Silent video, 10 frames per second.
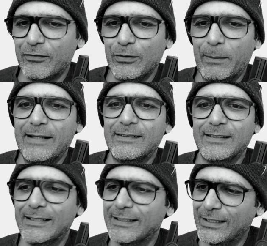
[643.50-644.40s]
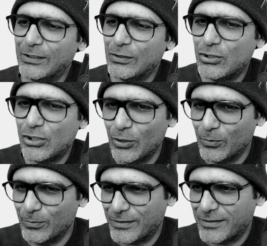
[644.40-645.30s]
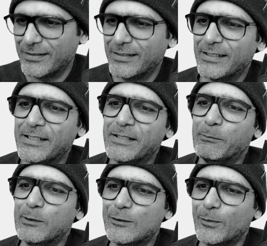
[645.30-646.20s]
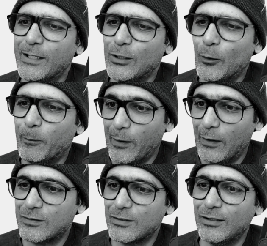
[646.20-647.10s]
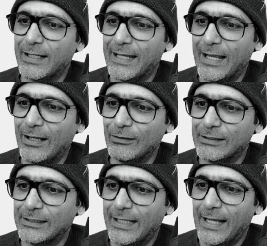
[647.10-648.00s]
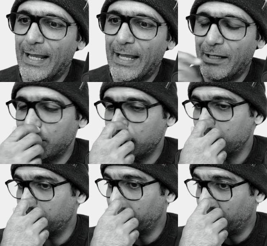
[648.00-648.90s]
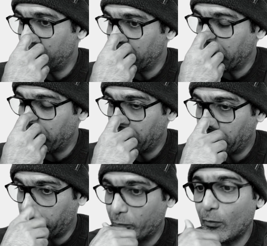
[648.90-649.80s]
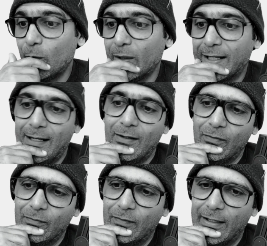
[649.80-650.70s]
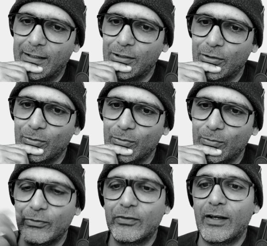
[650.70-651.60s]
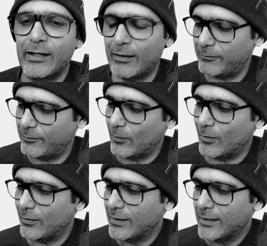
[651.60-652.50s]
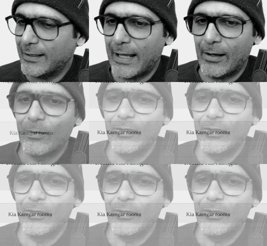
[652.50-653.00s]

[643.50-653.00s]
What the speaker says: to basically choose between your personal account and the pro account that you sign up for. Now,